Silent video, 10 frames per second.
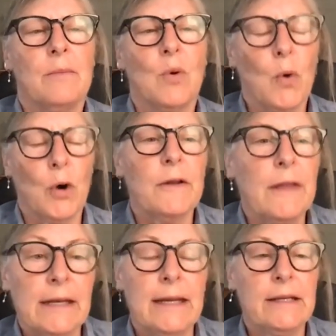work
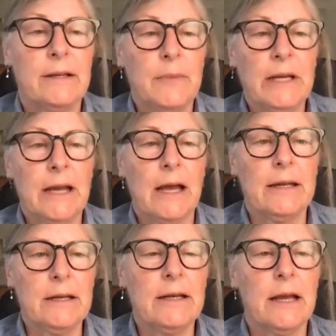that needs to be
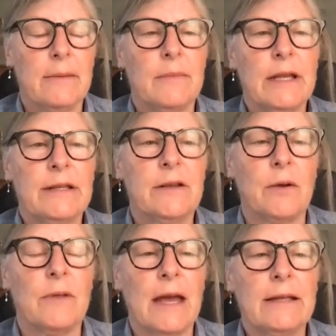done, and
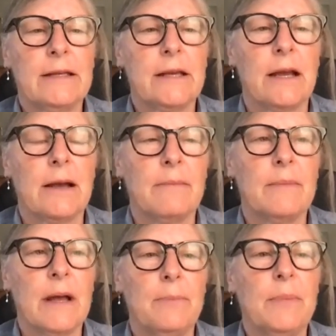so that's
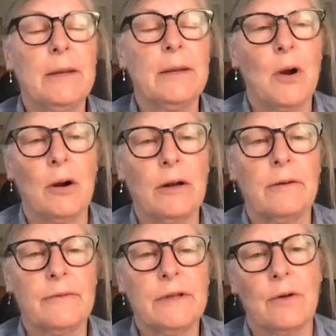a big part
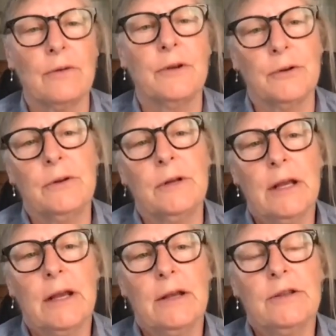of Slow Food.
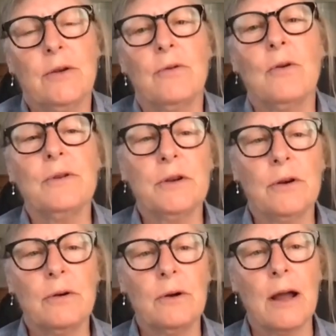So those
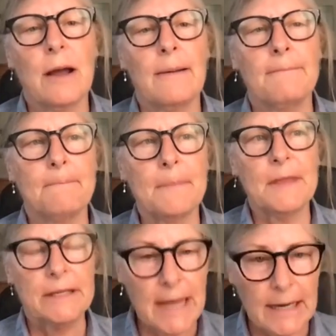are
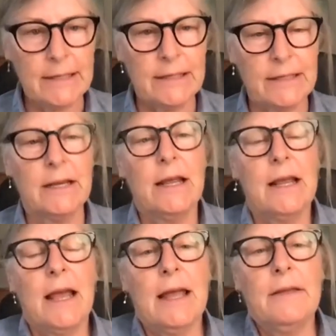the tenets.
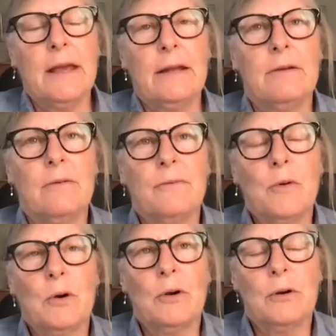And then
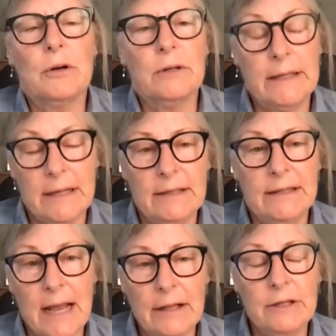for
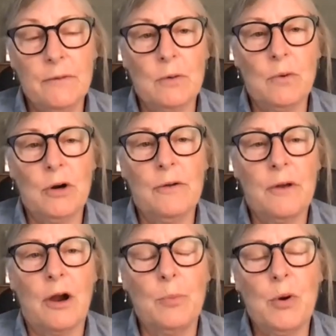Dallas-Fort Worth,
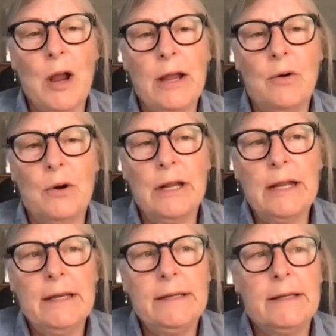our
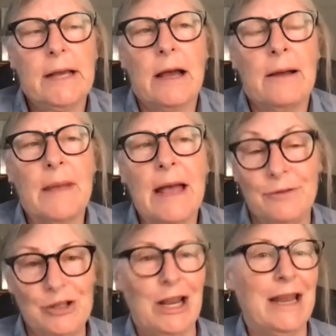priorities have
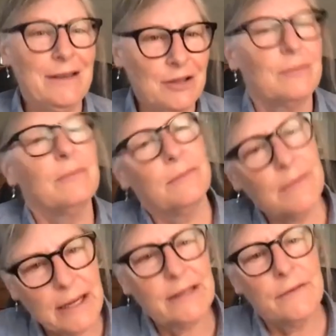changed
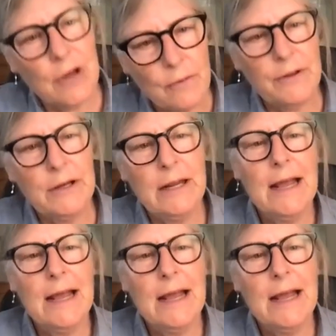because of COVID.